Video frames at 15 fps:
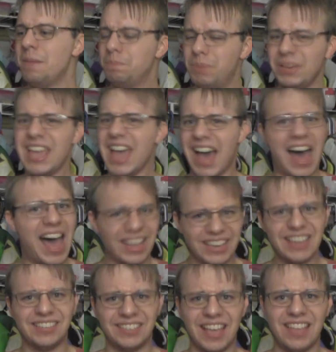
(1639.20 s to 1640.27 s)
But yeah, I
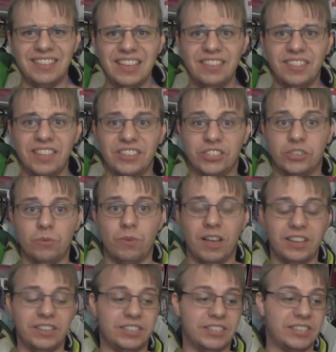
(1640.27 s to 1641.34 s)
guess uh, needless to
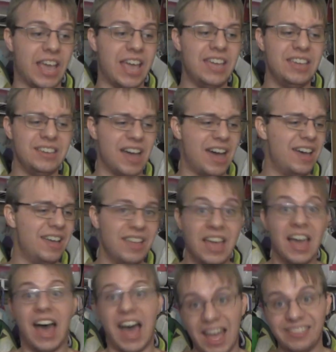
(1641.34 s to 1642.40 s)
uh, say, uh,
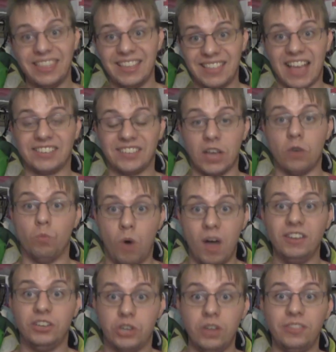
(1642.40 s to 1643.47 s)
I think that's uh,
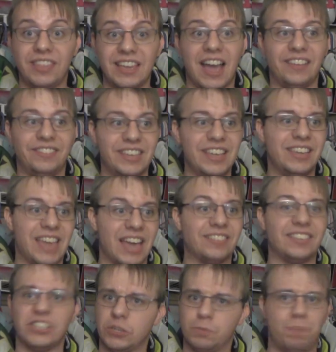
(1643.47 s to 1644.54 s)
one good thing I did get,
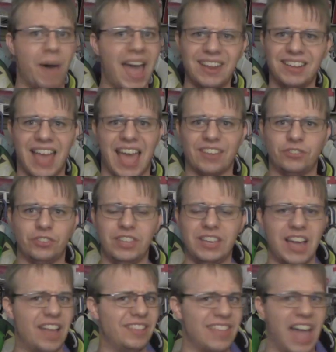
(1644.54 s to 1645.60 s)
despite actually
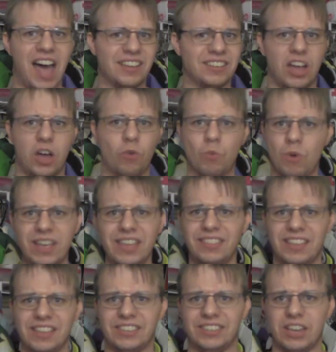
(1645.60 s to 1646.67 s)
uh, Naga uh, winning
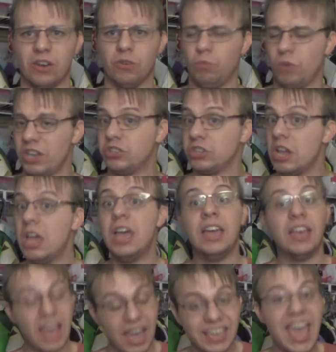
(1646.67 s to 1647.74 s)
this year, which,
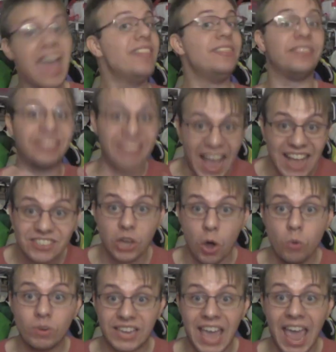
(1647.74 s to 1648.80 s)
again, that's
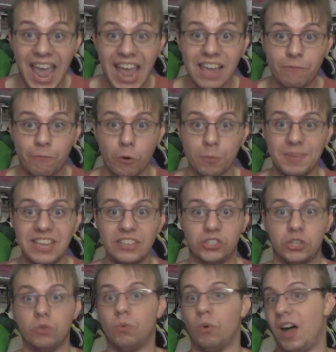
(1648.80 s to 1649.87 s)
okay for me
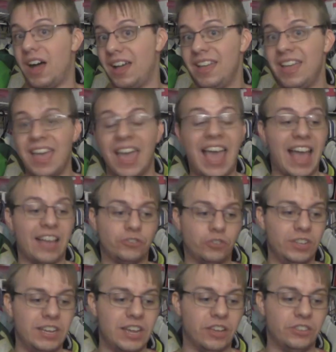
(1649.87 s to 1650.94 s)
to uh,
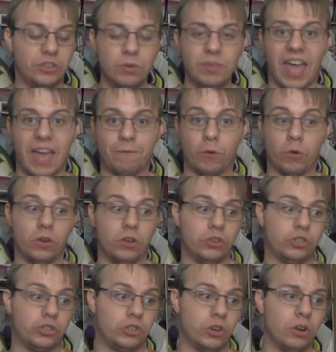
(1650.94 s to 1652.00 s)
actually uh, do that for uh,
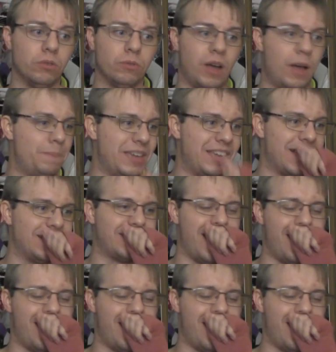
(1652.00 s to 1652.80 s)
sure, uh, because...